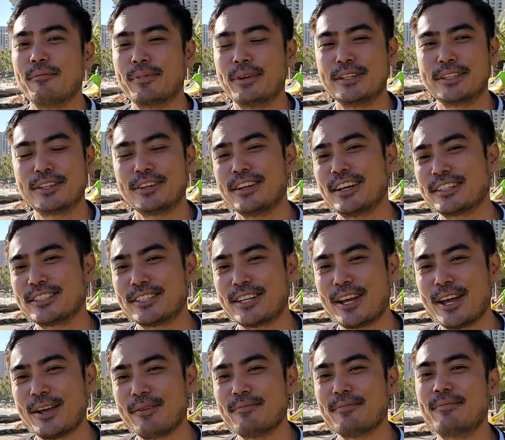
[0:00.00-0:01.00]
But until next
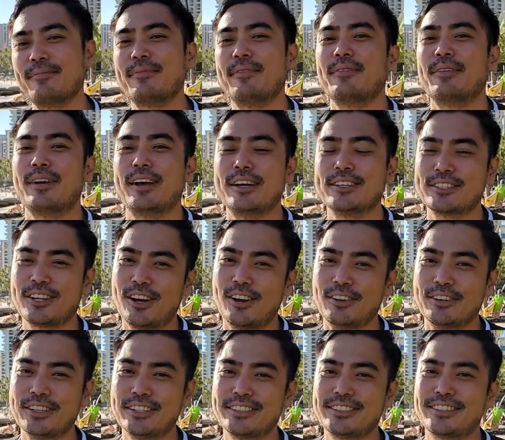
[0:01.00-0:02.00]
time, as
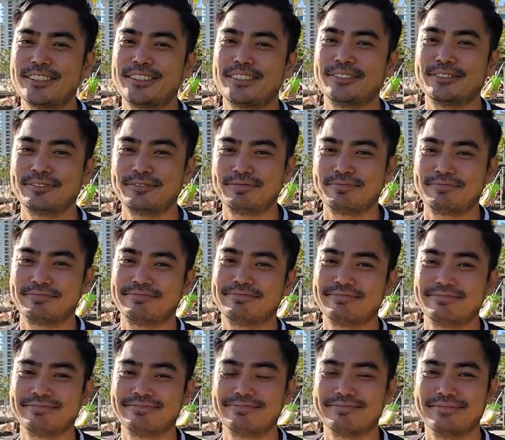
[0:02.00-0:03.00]
always,
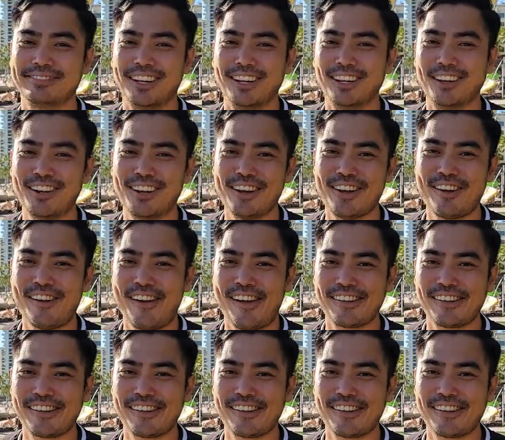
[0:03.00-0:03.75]
aloha.